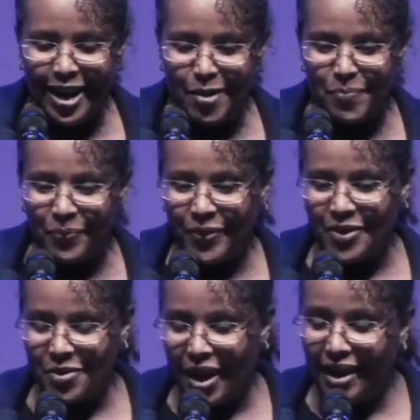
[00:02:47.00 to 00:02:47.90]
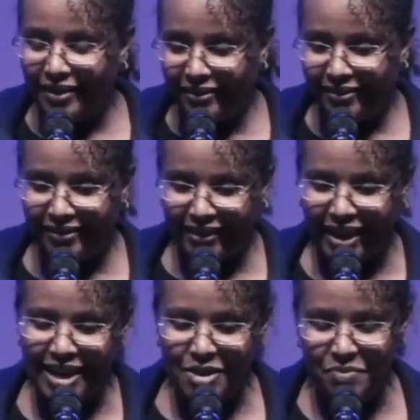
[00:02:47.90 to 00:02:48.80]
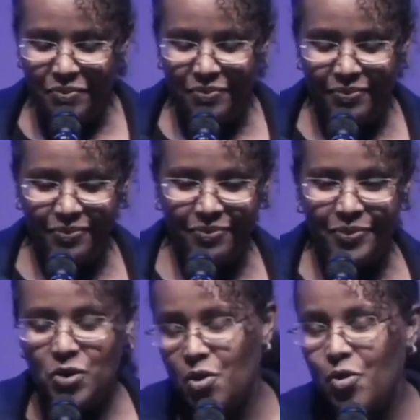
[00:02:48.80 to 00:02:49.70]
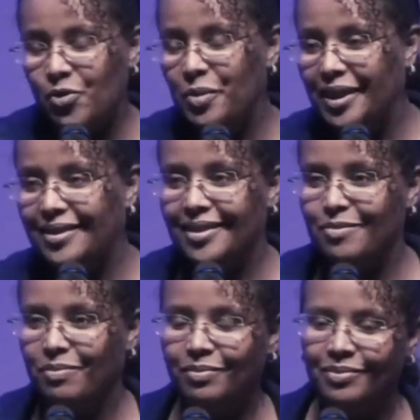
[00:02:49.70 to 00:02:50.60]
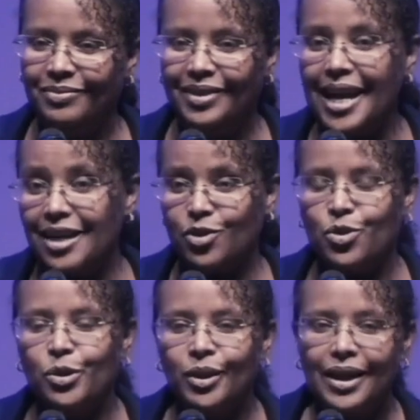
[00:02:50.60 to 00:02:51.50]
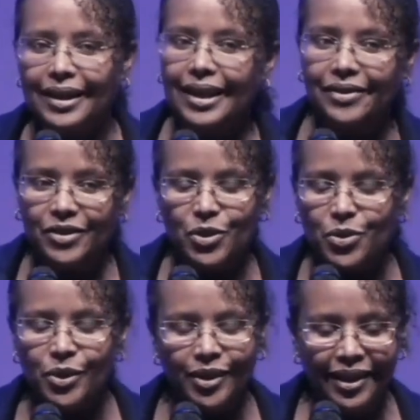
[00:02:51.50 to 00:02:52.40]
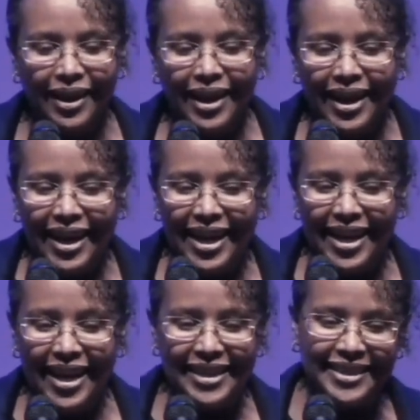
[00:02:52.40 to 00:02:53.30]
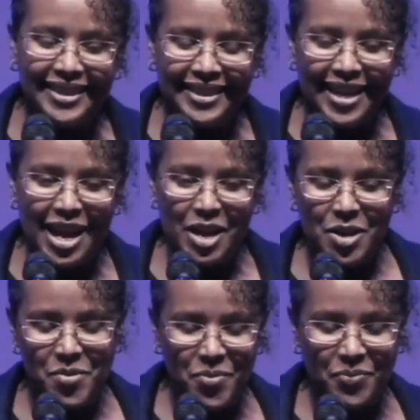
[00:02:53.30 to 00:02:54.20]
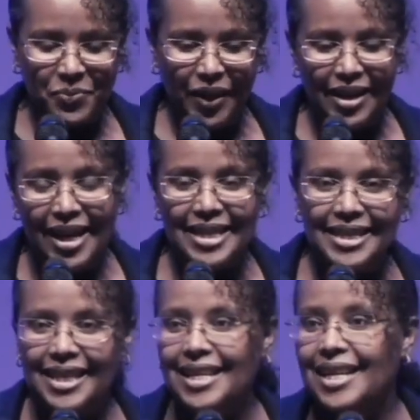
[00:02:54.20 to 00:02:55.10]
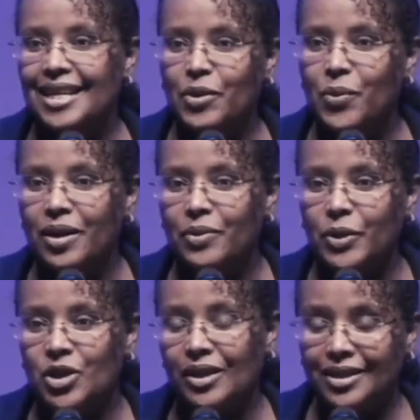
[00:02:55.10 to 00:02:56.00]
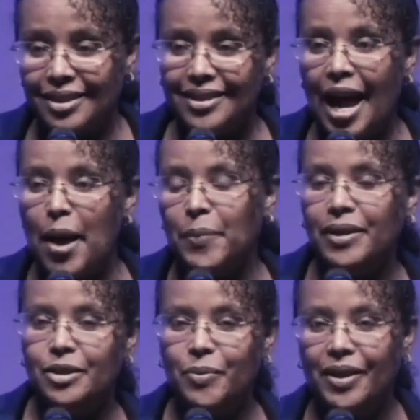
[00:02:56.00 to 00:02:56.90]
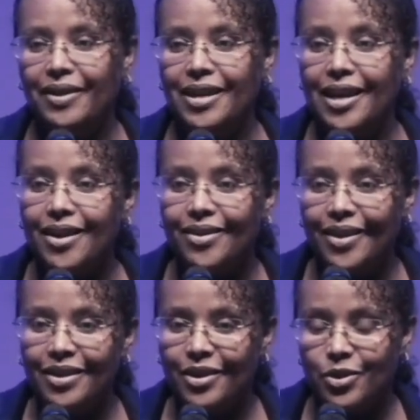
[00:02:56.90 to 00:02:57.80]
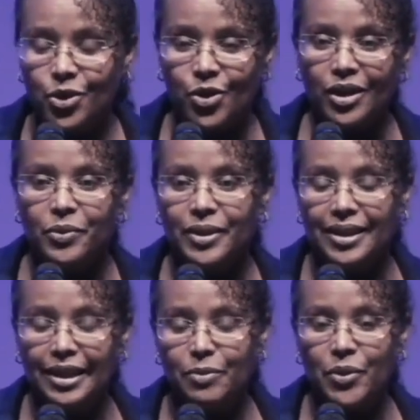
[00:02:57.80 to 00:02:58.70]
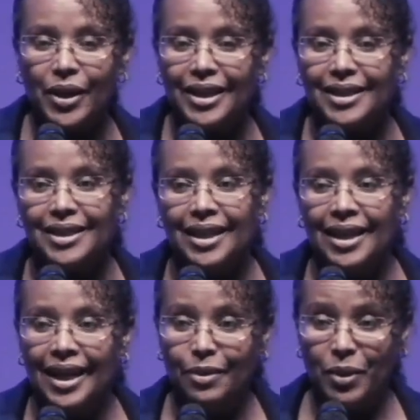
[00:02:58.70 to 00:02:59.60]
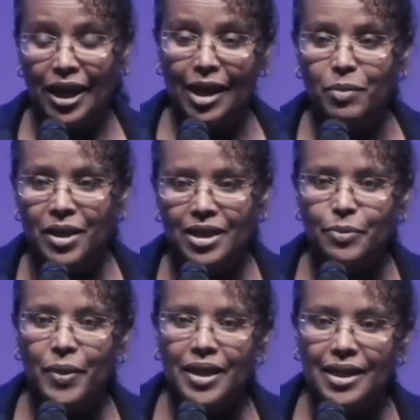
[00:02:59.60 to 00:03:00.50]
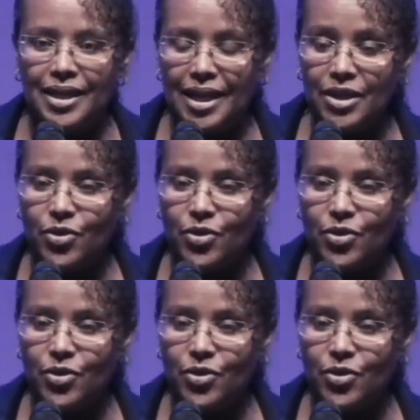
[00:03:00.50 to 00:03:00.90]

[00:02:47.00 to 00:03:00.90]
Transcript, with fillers: Um, so that kind of drove me to like school. I loved school. And hence, I in 1991, which just happened to be the year that Eritrea was liberated and became an independent